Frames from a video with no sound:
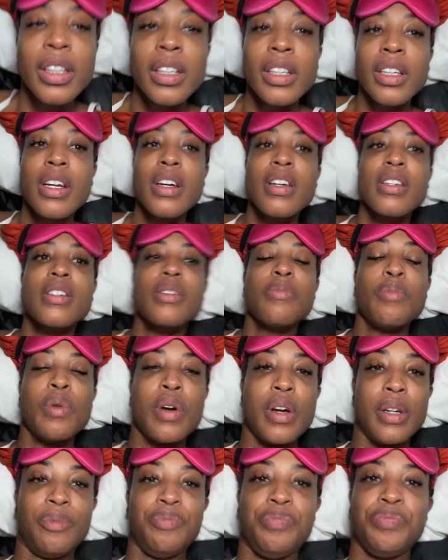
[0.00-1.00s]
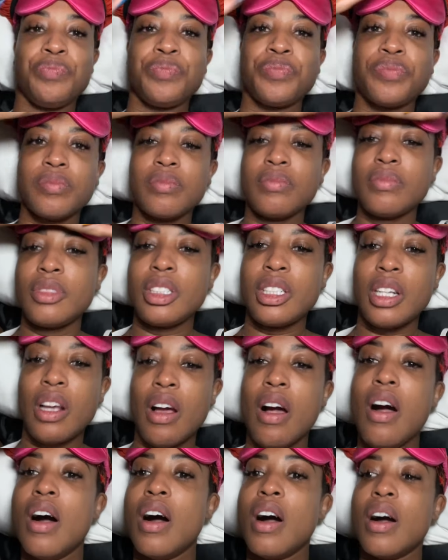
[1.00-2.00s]
Yes, but
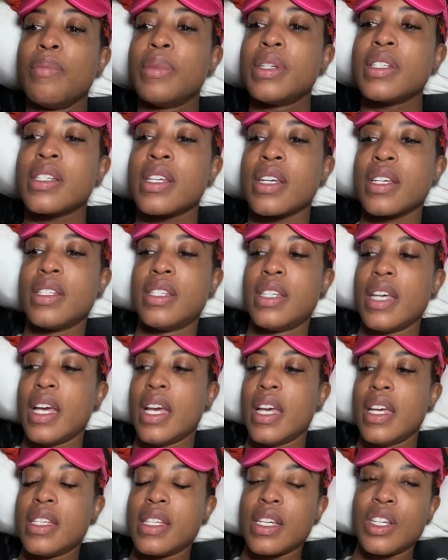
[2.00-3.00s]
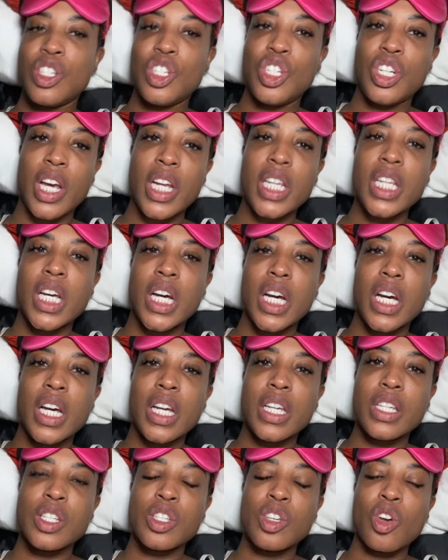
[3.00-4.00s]
um, today's agenda.
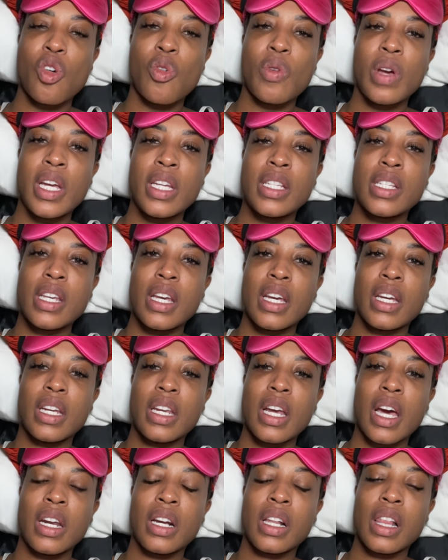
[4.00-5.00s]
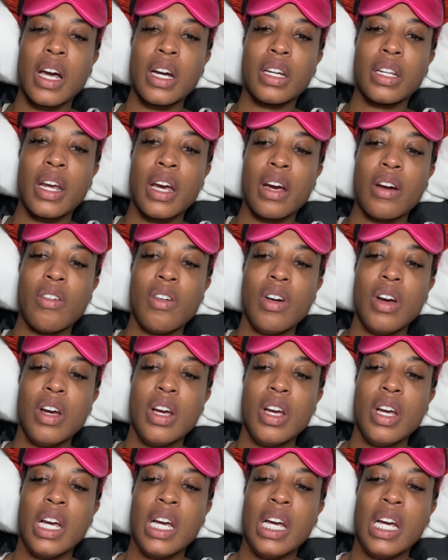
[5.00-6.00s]
So it's like nine o'clock now.
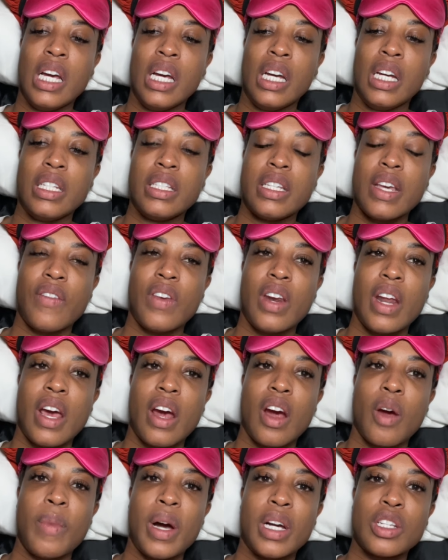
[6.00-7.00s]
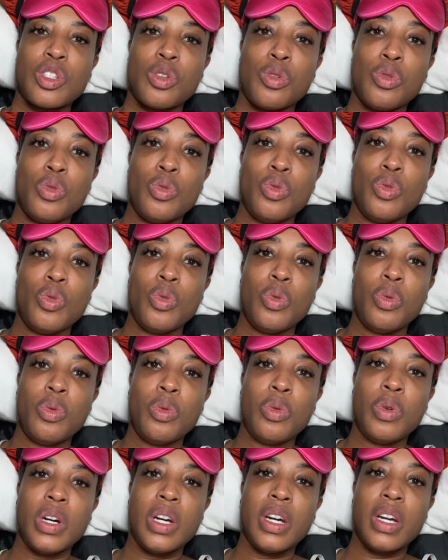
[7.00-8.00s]
David and I are about
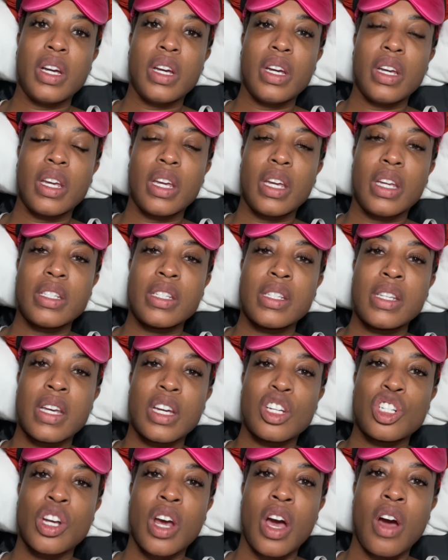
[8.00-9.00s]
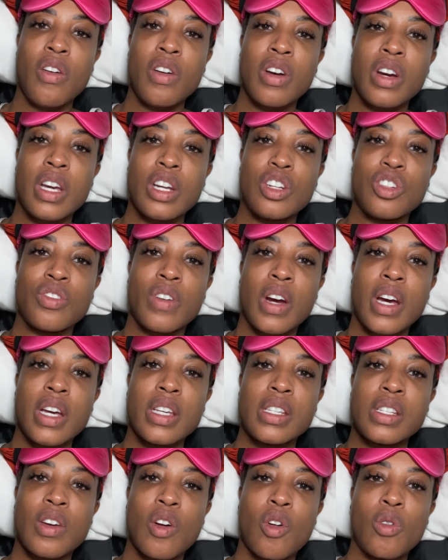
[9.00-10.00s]
to uh, take a shower, get
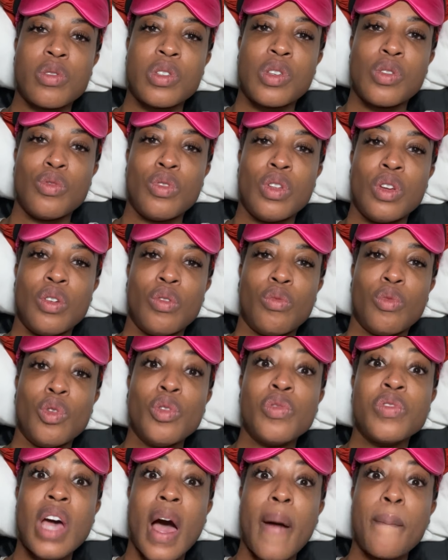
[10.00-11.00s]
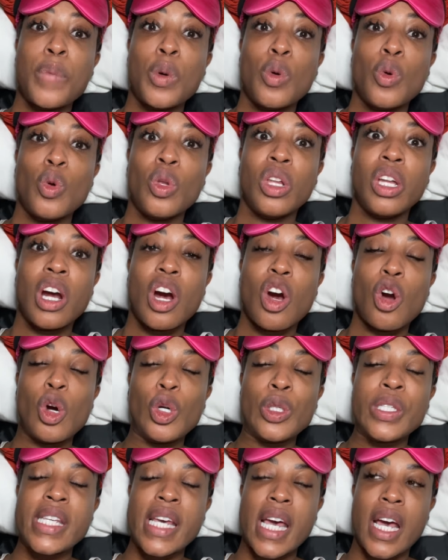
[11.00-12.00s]
dressed, go to the rooftop pool at our
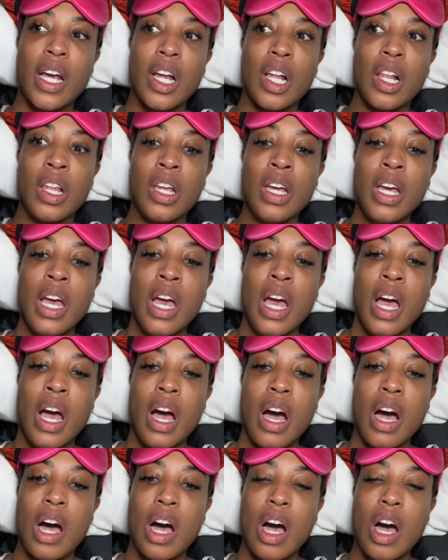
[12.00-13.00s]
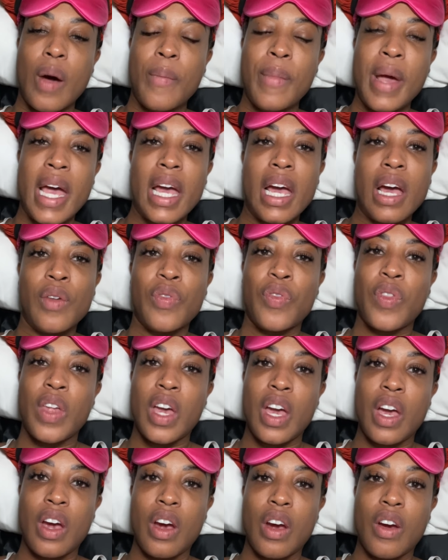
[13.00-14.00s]
hotel um, hang out
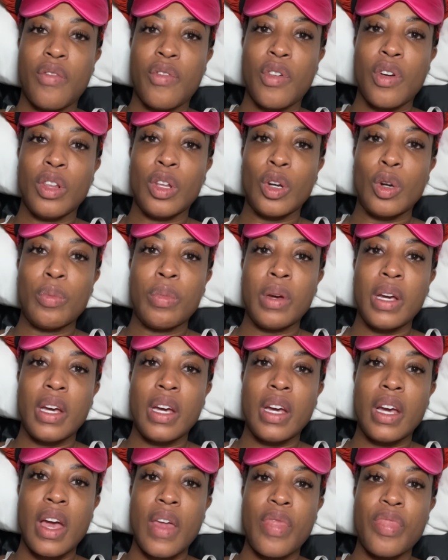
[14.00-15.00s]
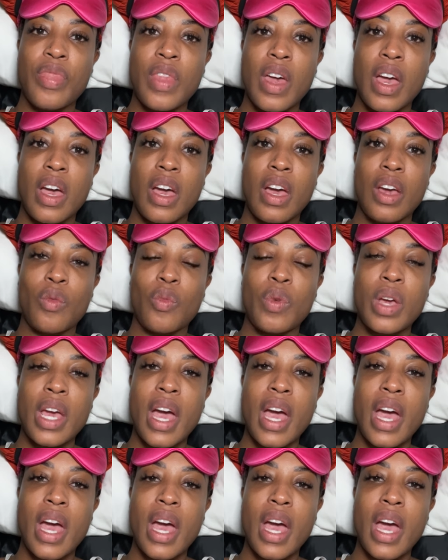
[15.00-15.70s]
there for a little bit. And then we